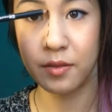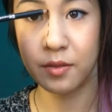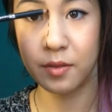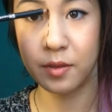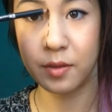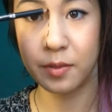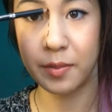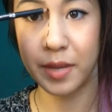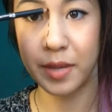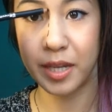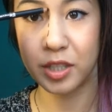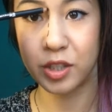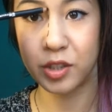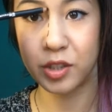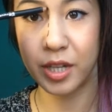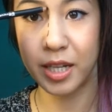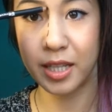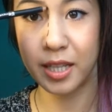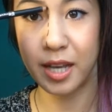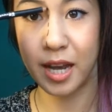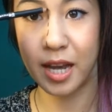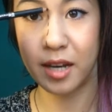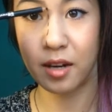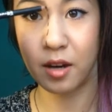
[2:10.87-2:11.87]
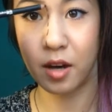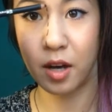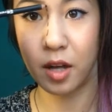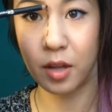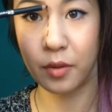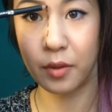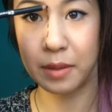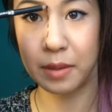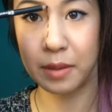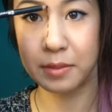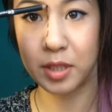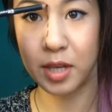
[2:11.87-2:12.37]
I'm going to make a straight line all
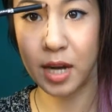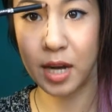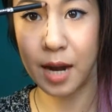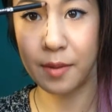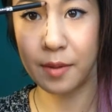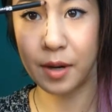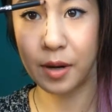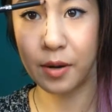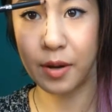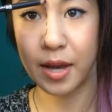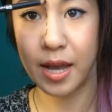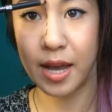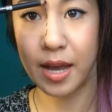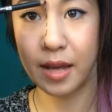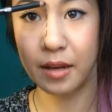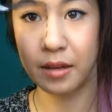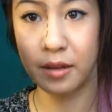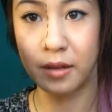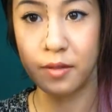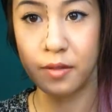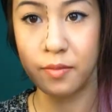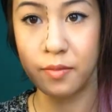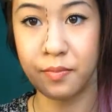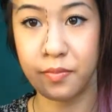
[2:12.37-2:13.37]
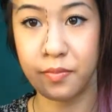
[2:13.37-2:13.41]
the way up to your eyebrow, and